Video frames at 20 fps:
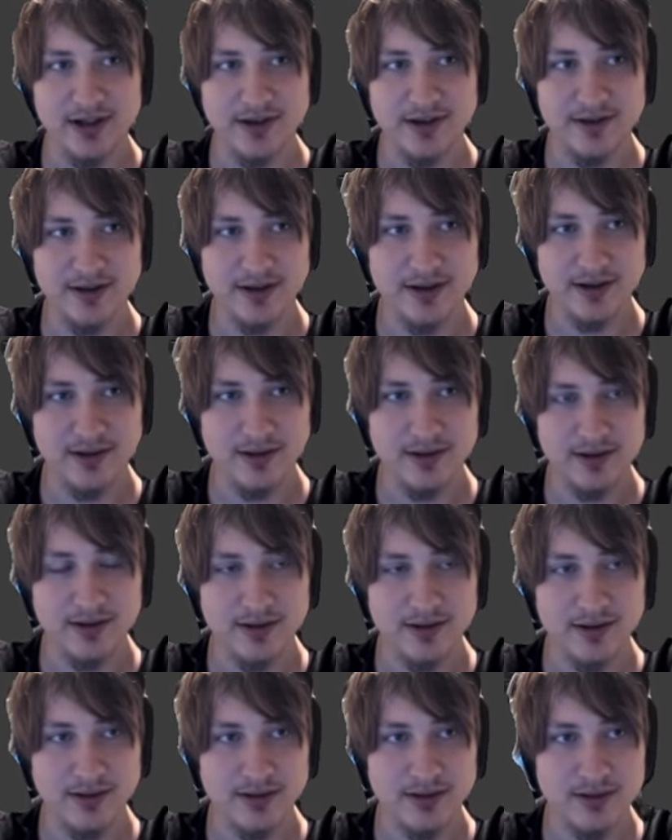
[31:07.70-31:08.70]
I think.
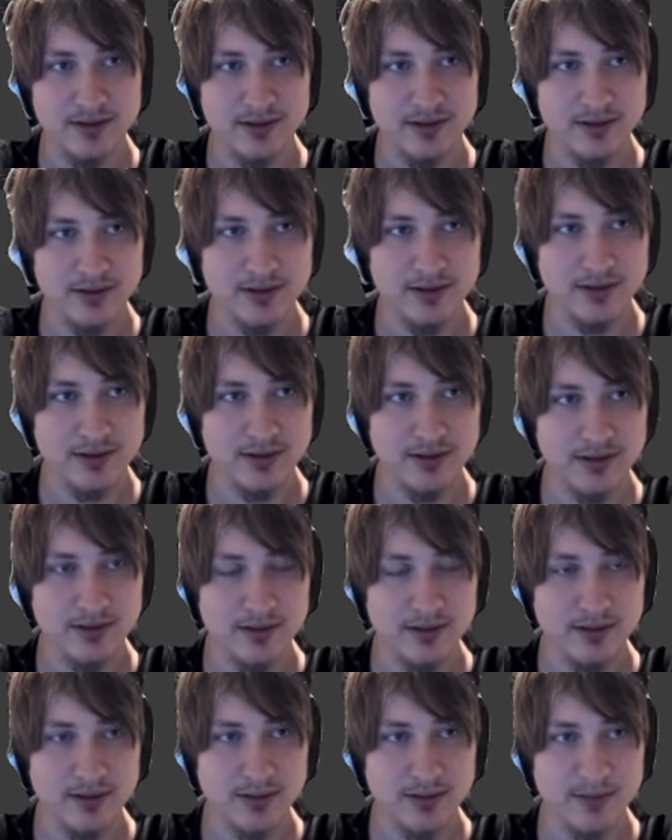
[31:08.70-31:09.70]

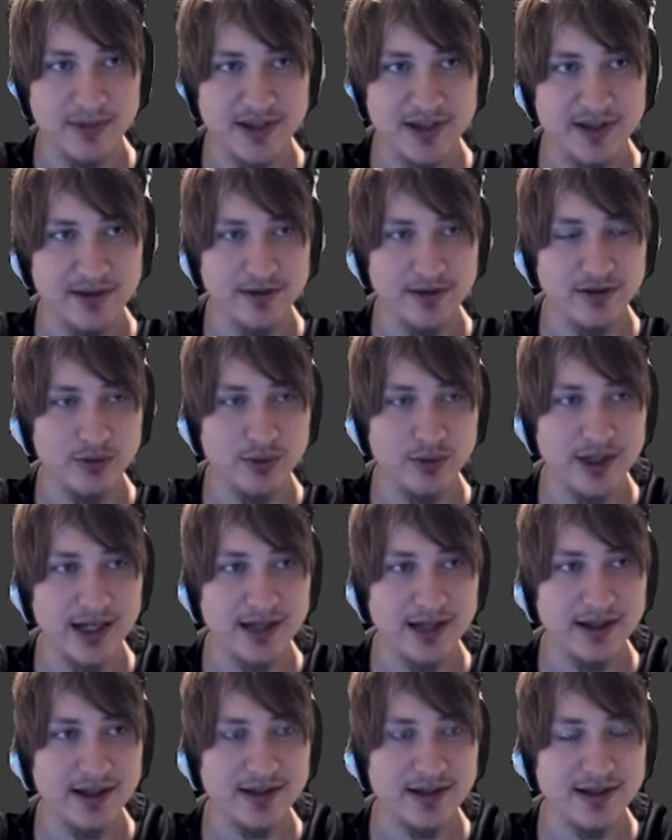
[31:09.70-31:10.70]
This is sweet. I
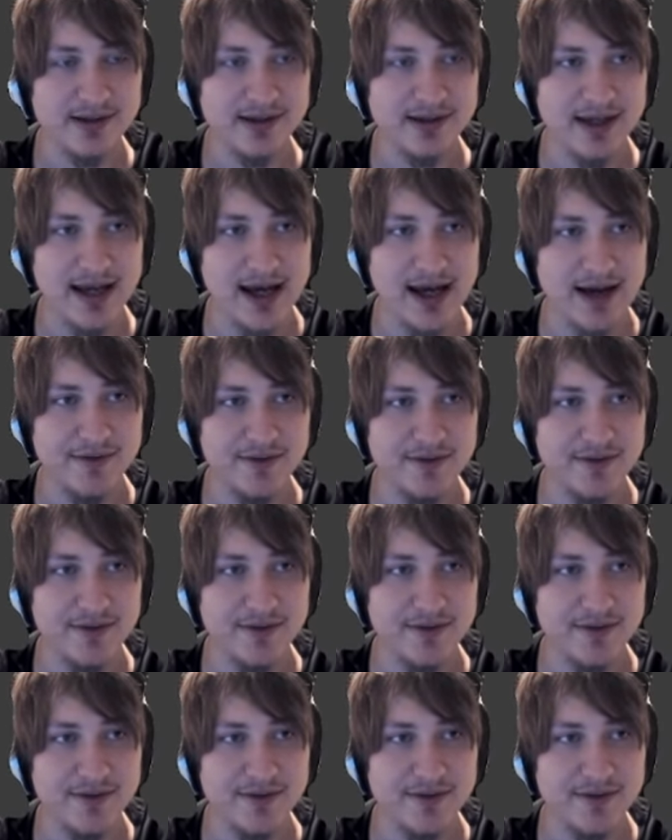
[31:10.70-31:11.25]
like that they have